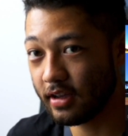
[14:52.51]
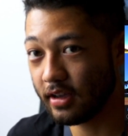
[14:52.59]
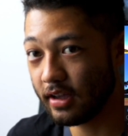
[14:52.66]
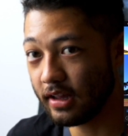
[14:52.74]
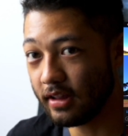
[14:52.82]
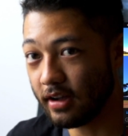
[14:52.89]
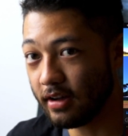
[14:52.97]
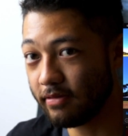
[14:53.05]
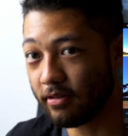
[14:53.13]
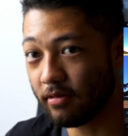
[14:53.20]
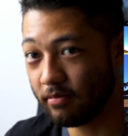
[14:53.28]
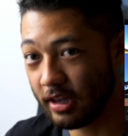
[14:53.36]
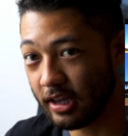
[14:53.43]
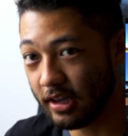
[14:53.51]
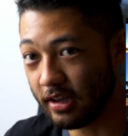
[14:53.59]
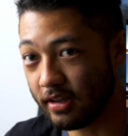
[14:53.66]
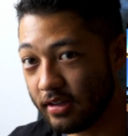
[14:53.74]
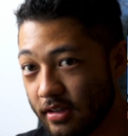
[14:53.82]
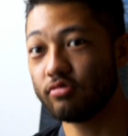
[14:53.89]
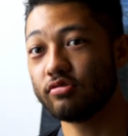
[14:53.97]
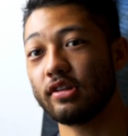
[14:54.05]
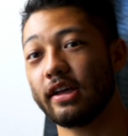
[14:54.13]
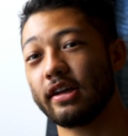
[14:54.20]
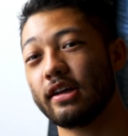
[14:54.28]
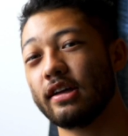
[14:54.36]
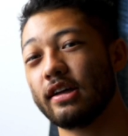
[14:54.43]
enough for me, who's
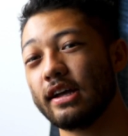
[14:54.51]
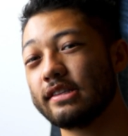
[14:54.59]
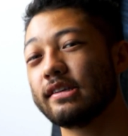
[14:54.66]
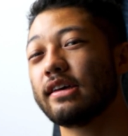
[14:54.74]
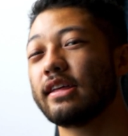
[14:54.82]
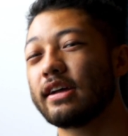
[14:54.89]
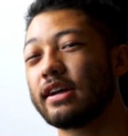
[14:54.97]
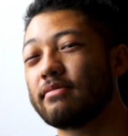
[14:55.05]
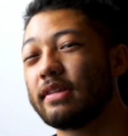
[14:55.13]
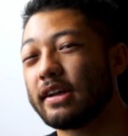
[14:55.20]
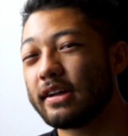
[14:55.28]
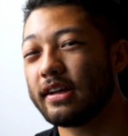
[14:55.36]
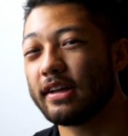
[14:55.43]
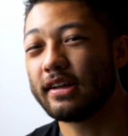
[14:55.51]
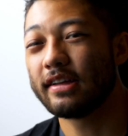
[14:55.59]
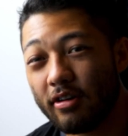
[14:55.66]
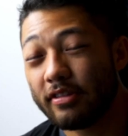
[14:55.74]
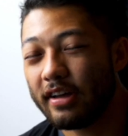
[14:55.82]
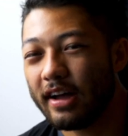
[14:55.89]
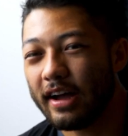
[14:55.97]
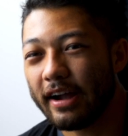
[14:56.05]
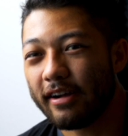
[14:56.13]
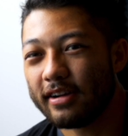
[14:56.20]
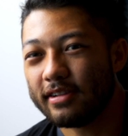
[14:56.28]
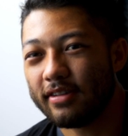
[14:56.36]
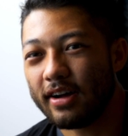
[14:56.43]
like I'd say like I'm like on the higher
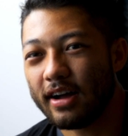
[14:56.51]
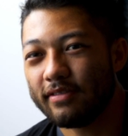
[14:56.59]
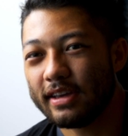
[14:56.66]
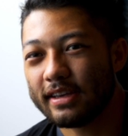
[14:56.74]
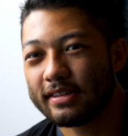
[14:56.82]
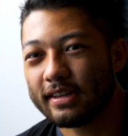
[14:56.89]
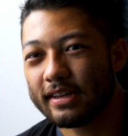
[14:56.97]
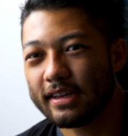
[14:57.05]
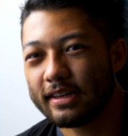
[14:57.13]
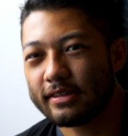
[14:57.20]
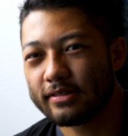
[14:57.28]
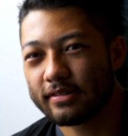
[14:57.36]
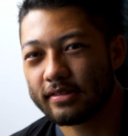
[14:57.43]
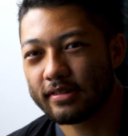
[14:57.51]
end of hobbyist, I guess.